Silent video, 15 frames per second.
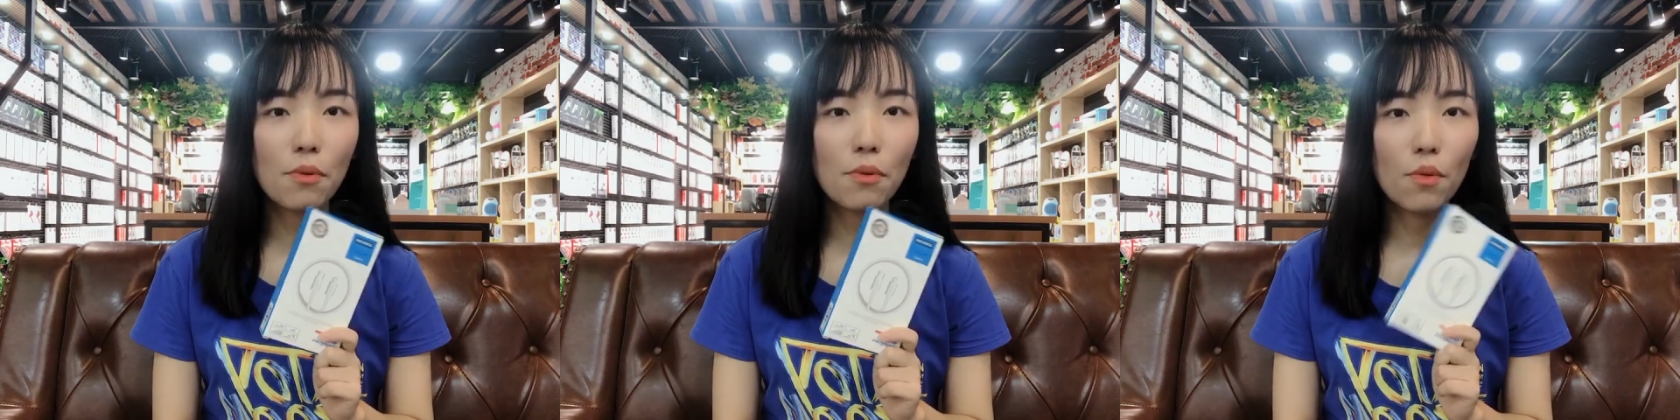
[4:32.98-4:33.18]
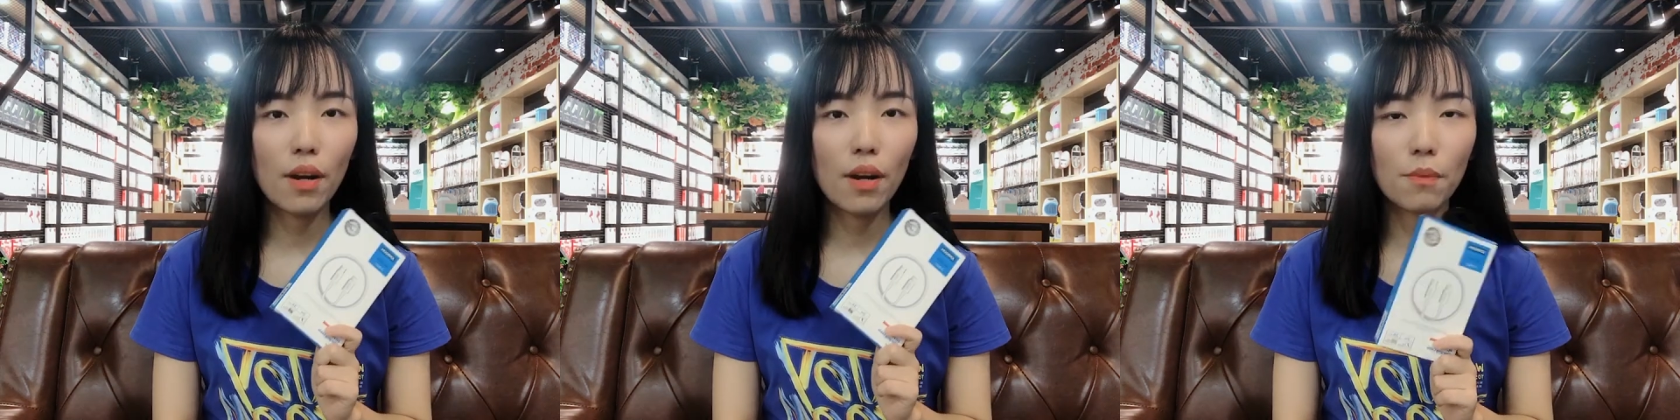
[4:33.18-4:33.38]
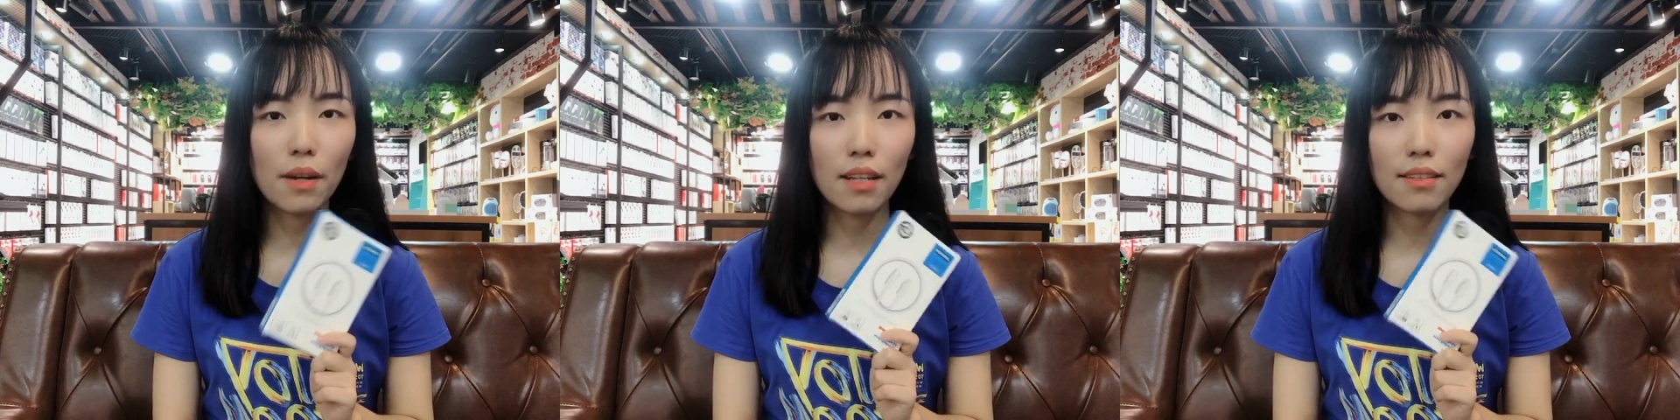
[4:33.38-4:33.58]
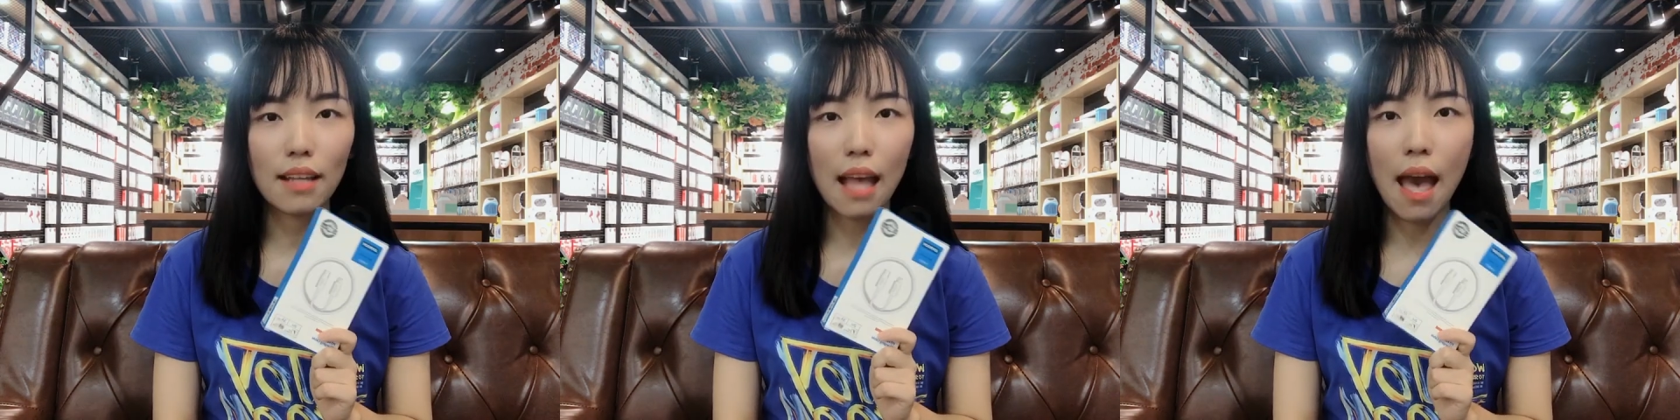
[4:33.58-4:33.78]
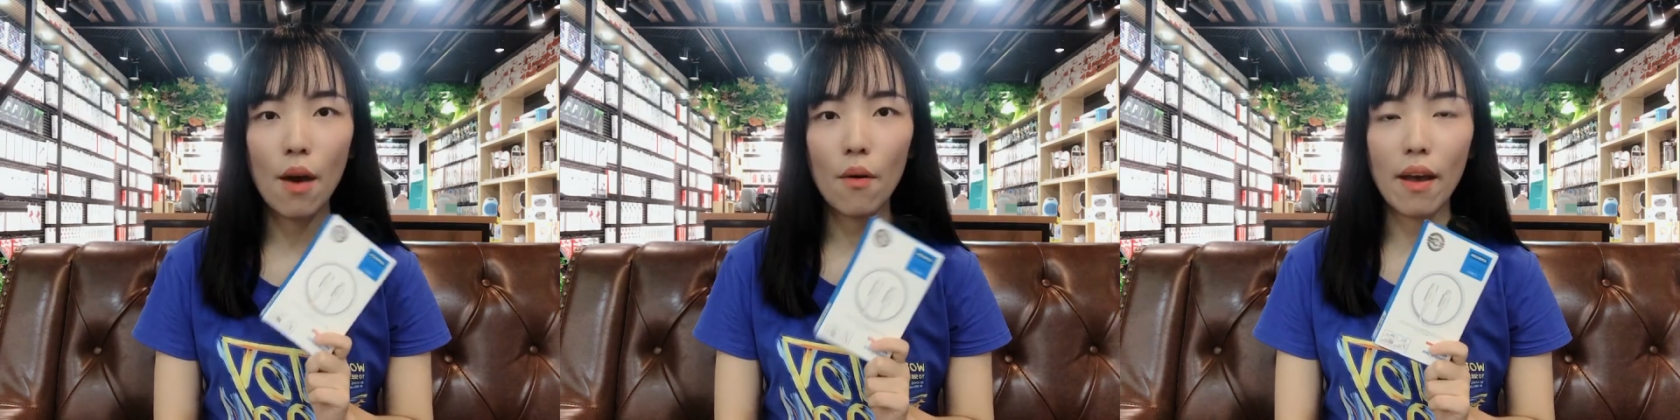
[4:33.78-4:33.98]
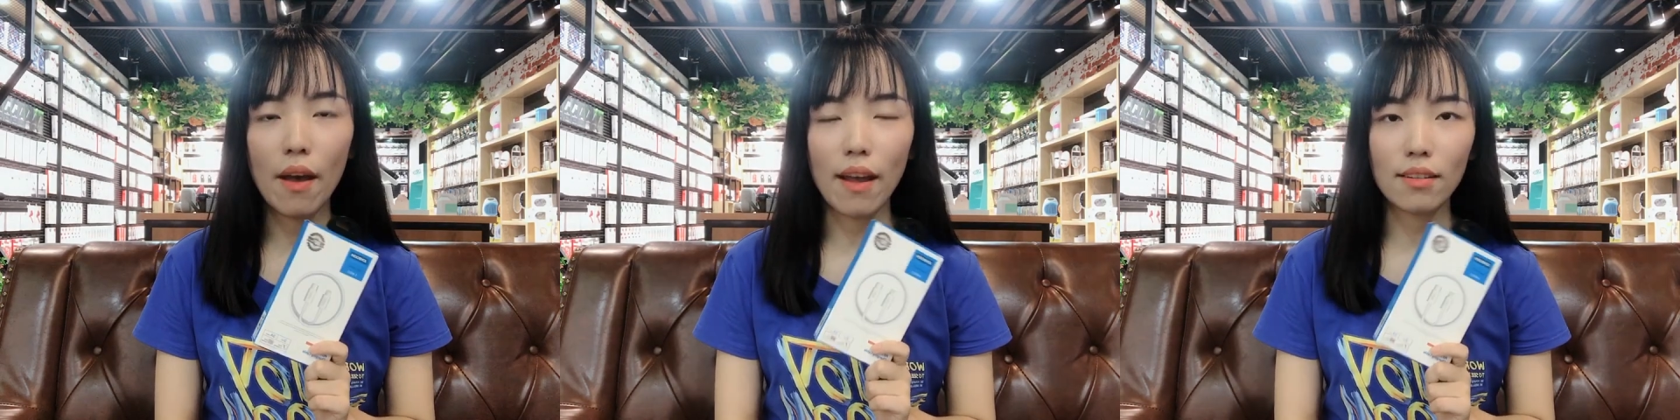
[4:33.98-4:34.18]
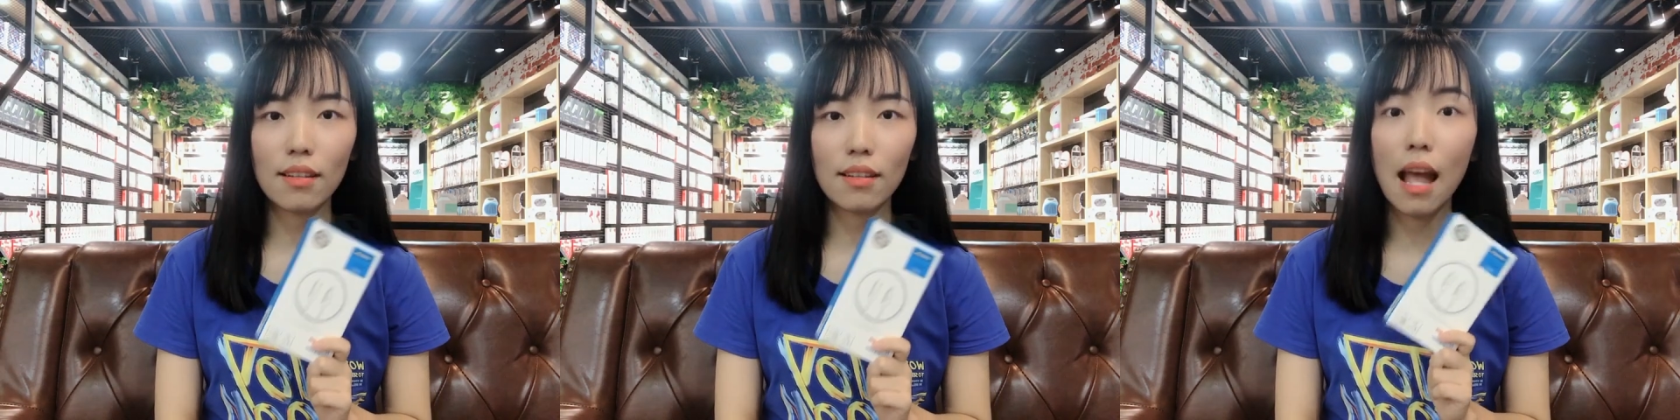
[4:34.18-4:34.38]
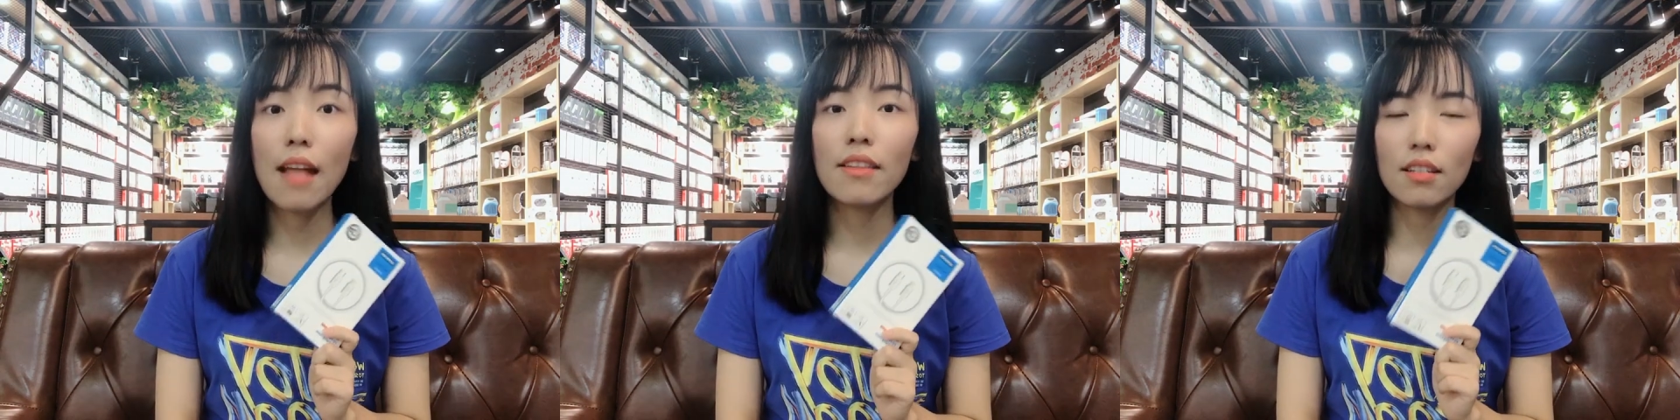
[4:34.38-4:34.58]
Upgrade with
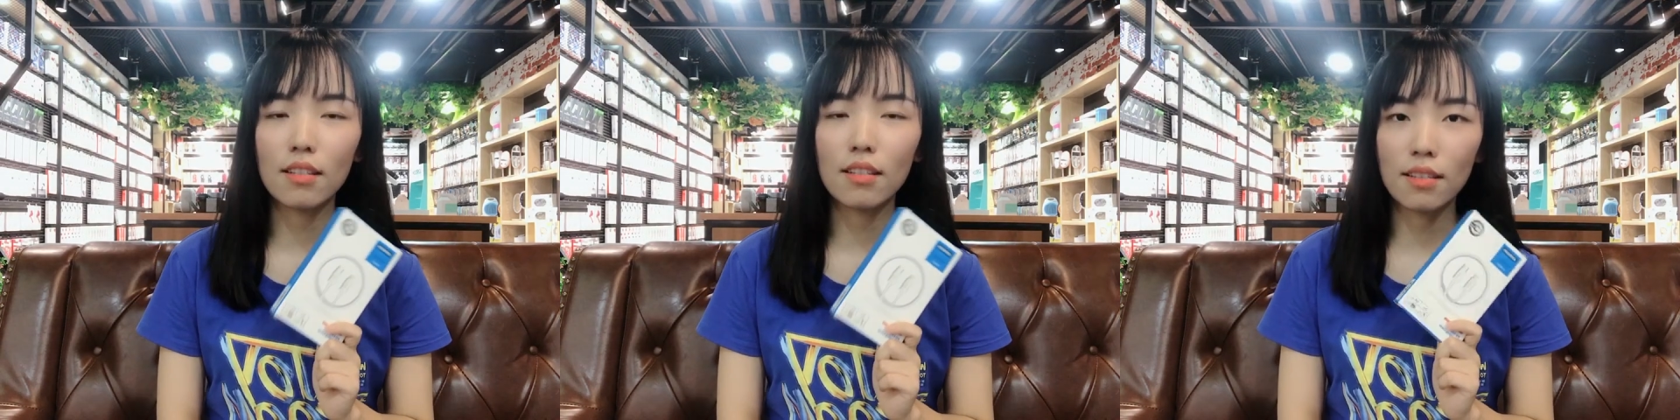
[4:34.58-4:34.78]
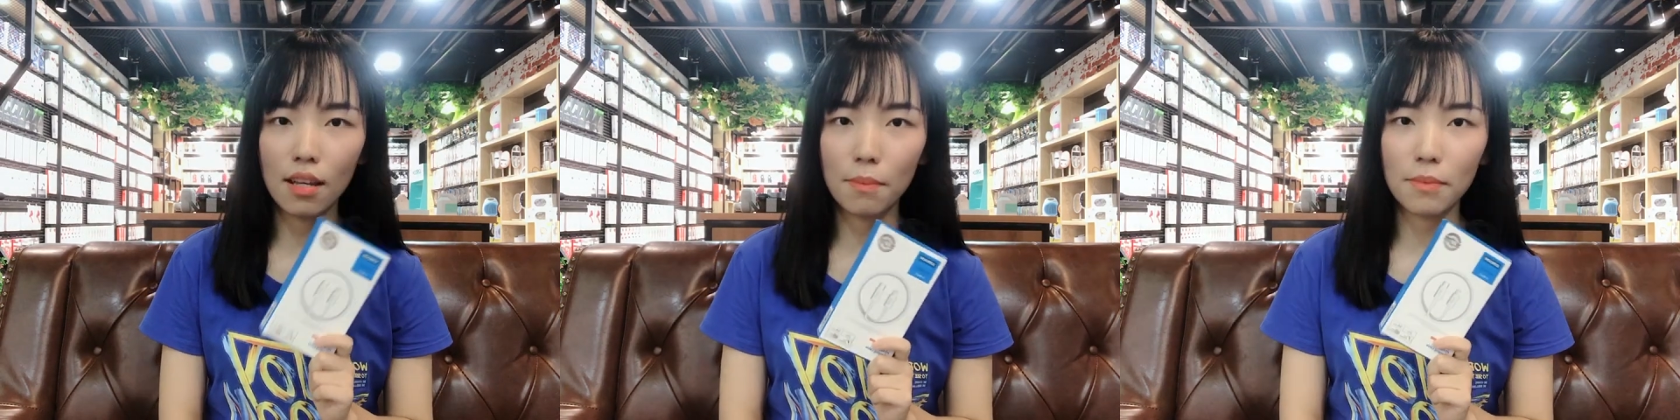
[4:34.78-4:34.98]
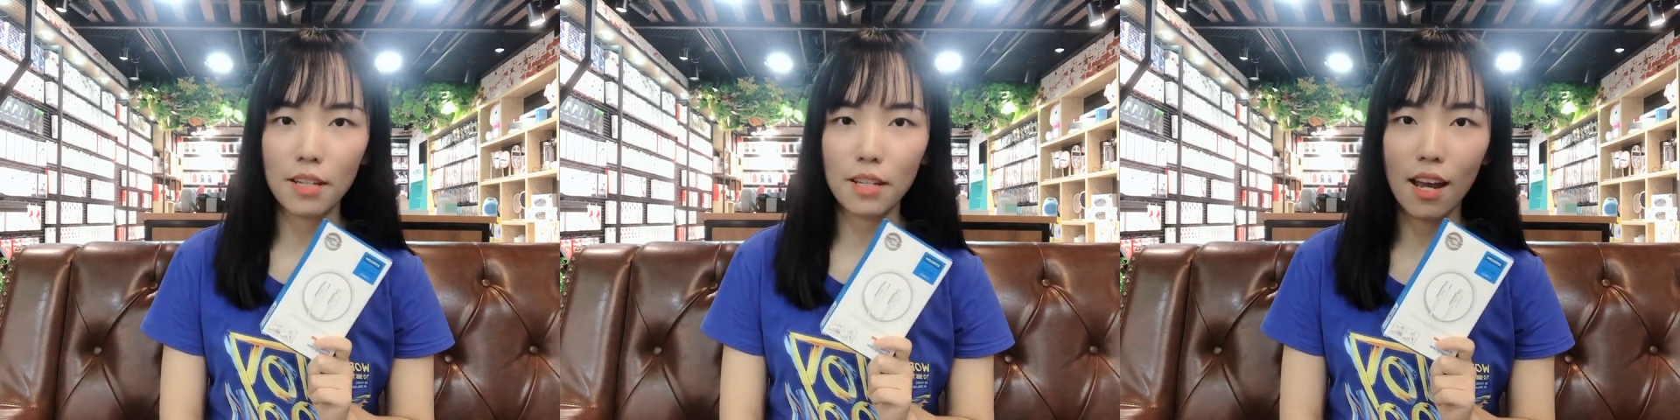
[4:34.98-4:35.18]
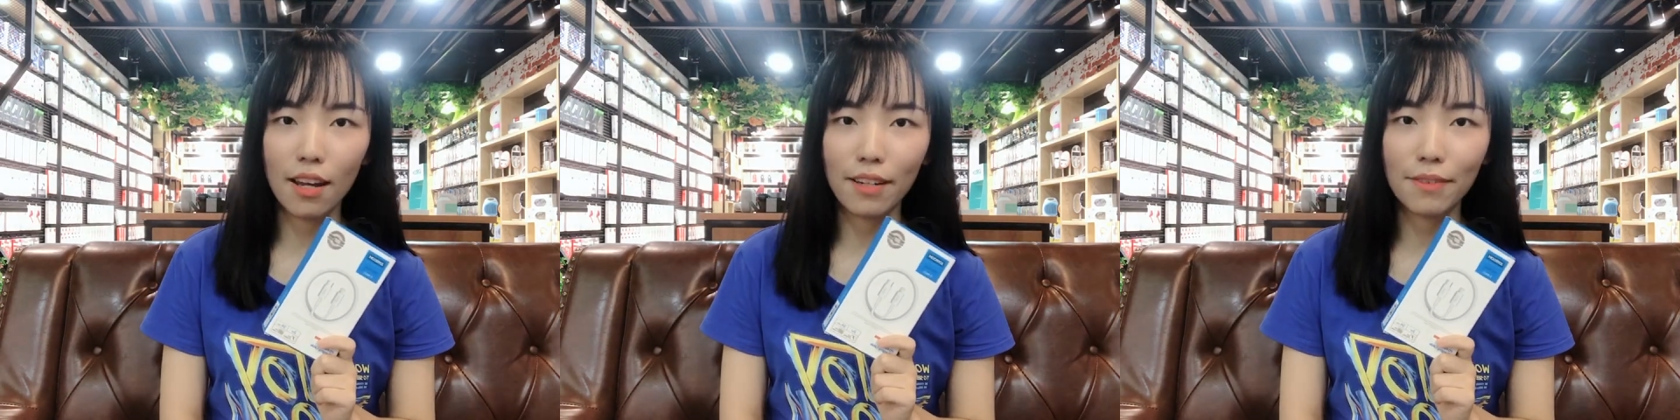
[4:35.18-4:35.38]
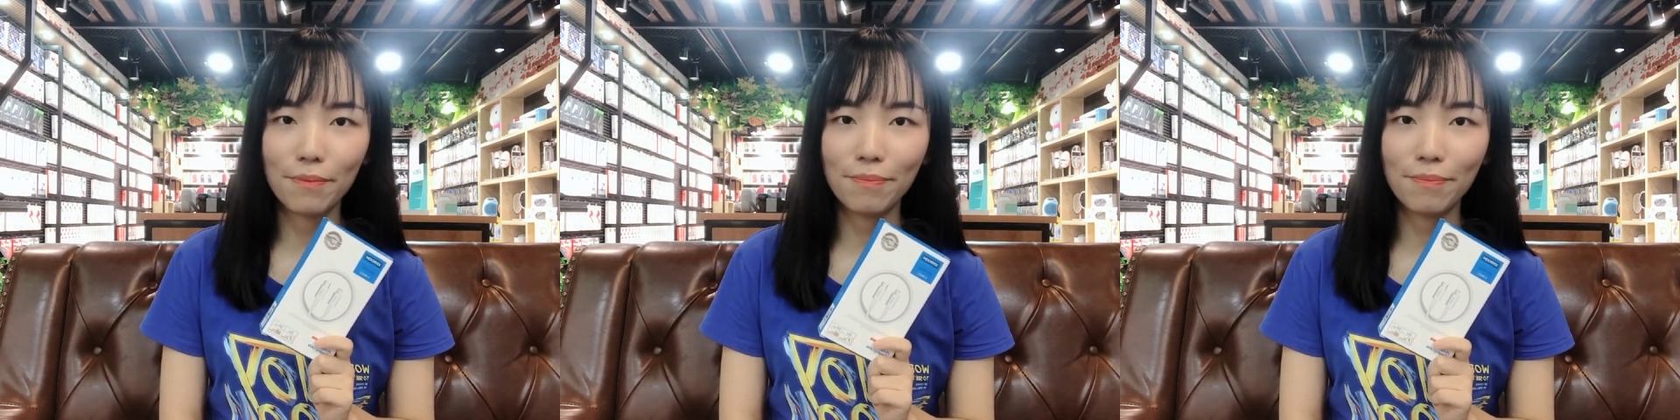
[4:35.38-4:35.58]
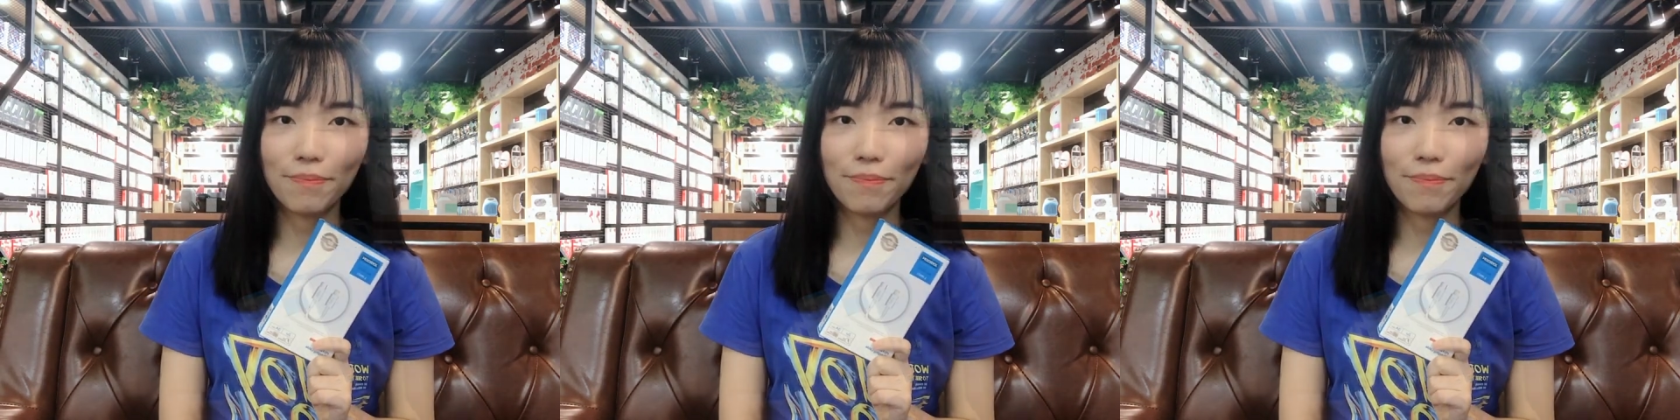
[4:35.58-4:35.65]
iOS at the same time.